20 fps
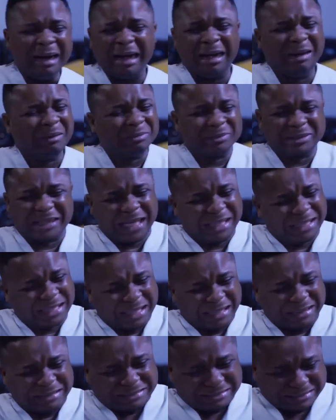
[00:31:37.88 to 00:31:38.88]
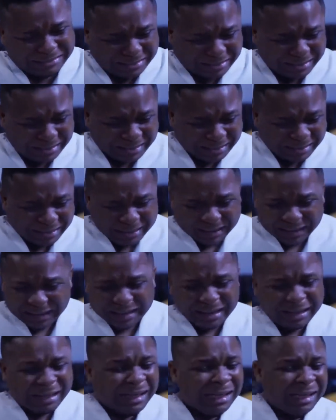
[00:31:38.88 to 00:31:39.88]
I'm tired.
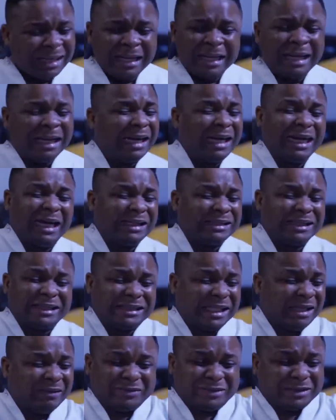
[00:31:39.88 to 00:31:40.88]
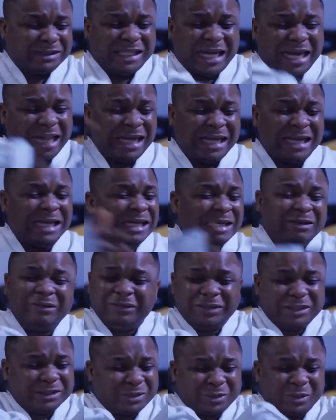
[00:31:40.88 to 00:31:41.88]
I just have to die and
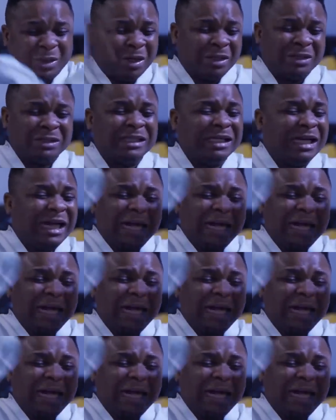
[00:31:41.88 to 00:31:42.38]
live this world.